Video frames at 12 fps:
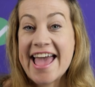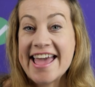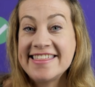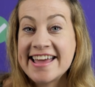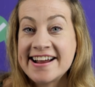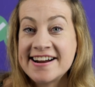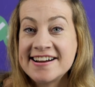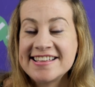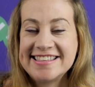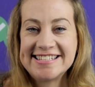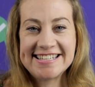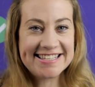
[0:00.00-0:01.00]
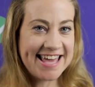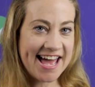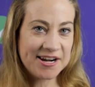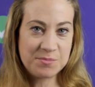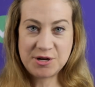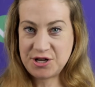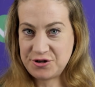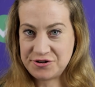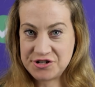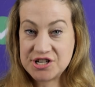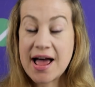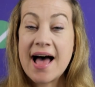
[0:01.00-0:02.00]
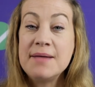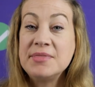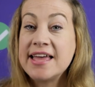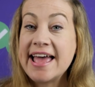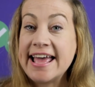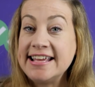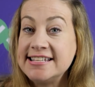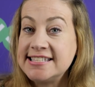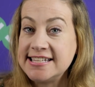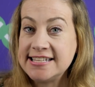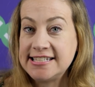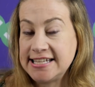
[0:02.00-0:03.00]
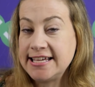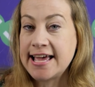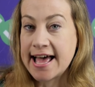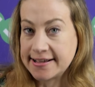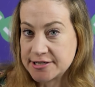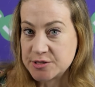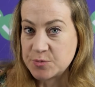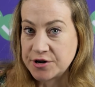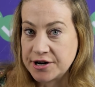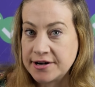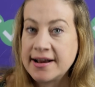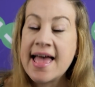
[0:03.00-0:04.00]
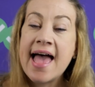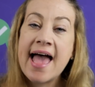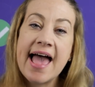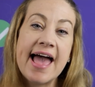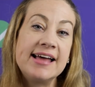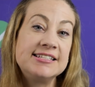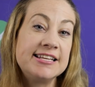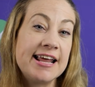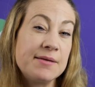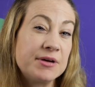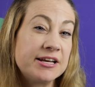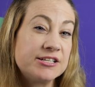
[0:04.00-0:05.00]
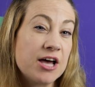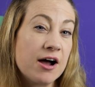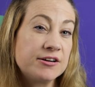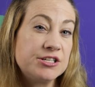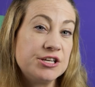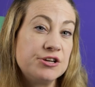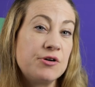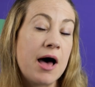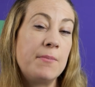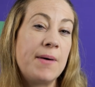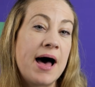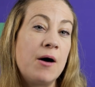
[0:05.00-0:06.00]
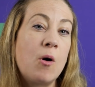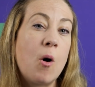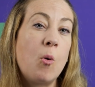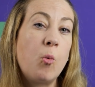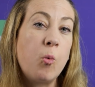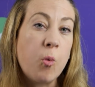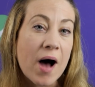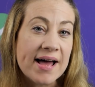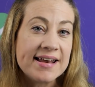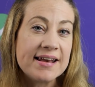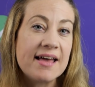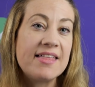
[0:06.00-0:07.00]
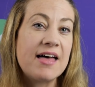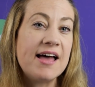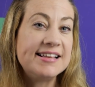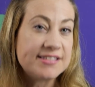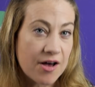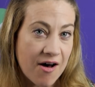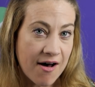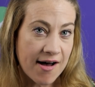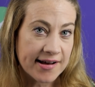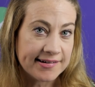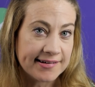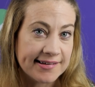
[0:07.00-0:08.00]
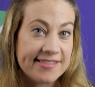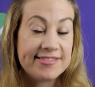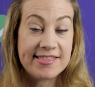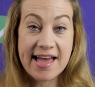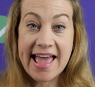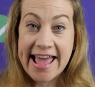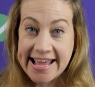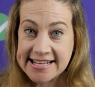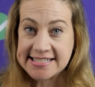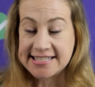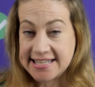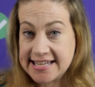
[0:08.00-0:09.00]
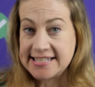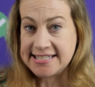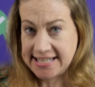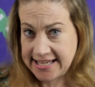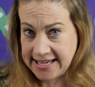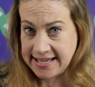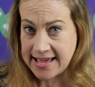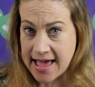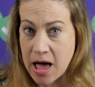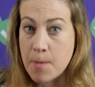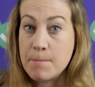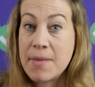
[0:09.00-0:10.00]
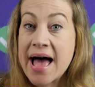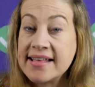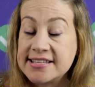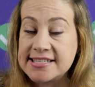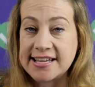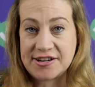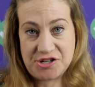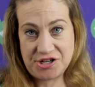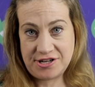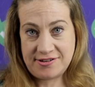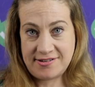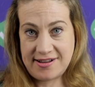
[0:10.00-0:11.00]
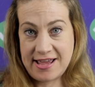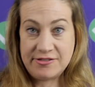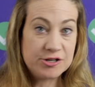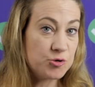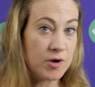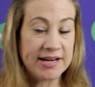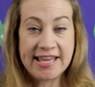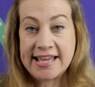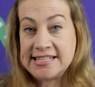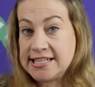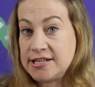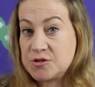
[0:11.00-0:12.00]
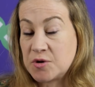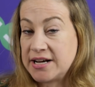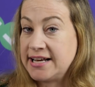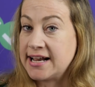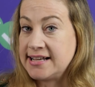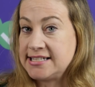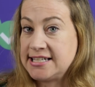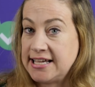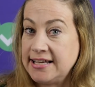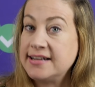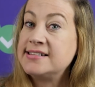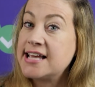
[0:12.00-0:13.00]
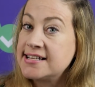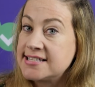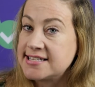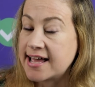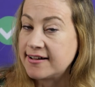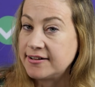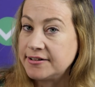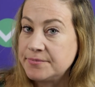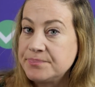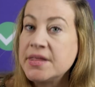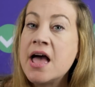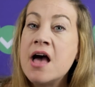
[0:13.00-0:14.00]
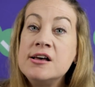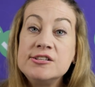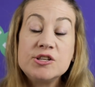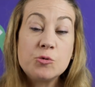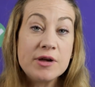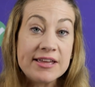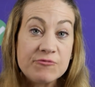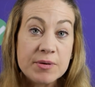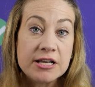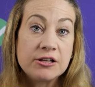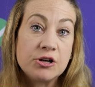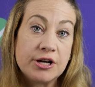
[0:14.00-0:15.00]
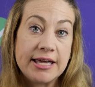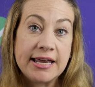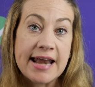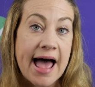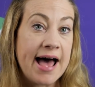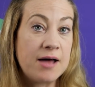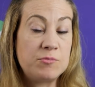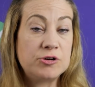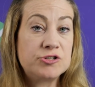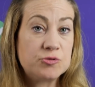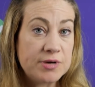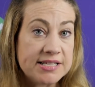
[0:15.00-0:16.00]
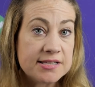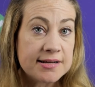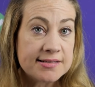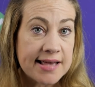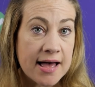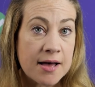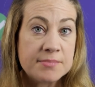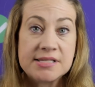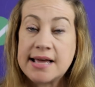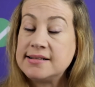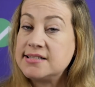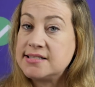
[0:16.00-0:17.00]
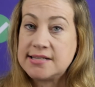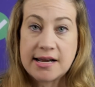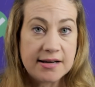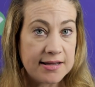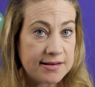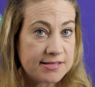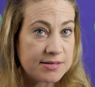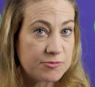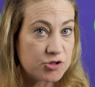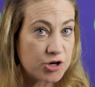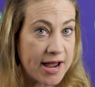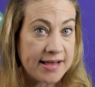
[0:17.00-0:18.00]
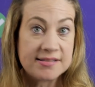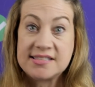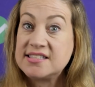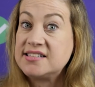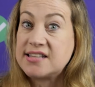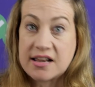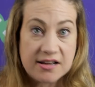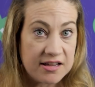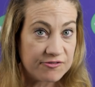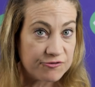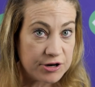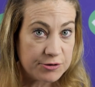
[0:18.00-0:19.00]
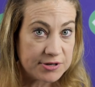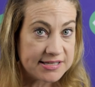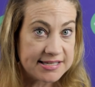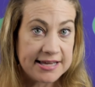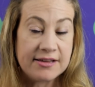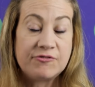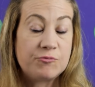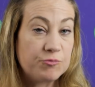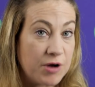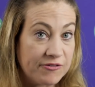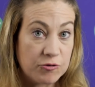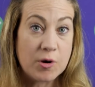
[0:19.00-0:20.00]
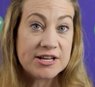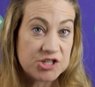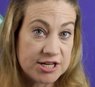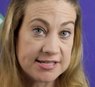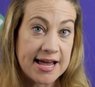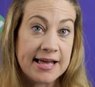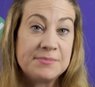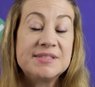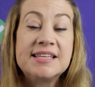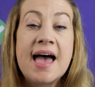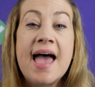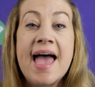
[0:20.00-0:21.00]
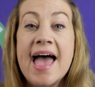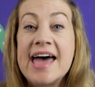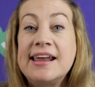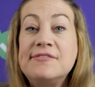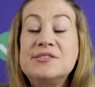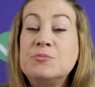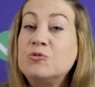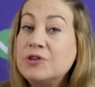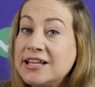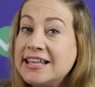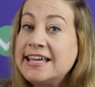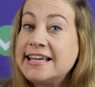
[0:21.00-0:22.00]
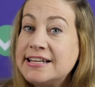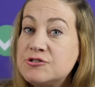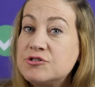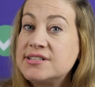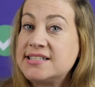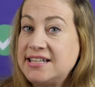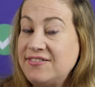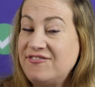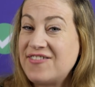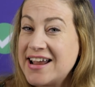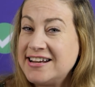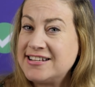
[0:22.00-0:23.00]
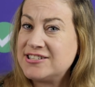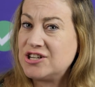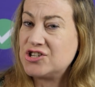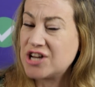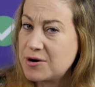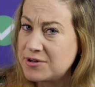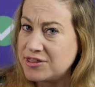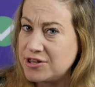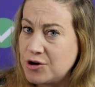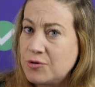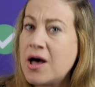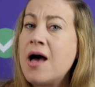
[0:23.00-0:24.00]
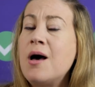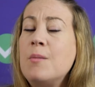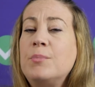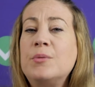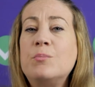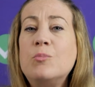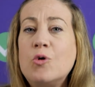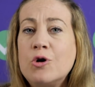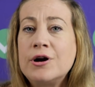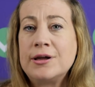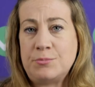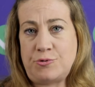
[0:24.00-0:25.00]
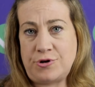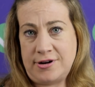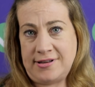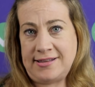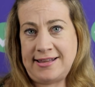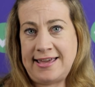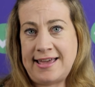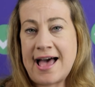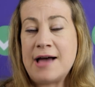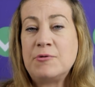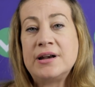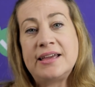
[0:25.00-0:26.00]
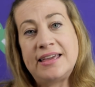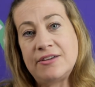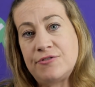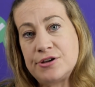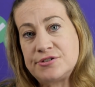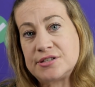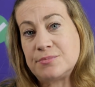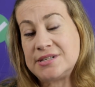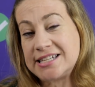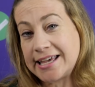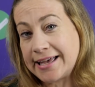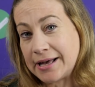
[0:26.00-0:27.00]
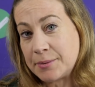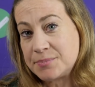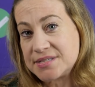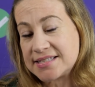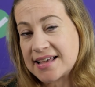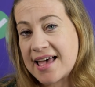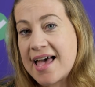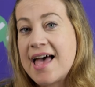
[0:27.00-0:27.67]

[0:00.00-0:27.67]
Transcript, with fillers: Hey there, this is Kat at Magoosh. I'm the ACT expert, and today I'm going to talk to you about what is on the ACT math section in the 2018-2019 test cycle. So we've been looking at most recent exams and studying some trends, studying frequency of, of question types, and I have some really interesting findings to share with you, but more importantly, I want to give you some tips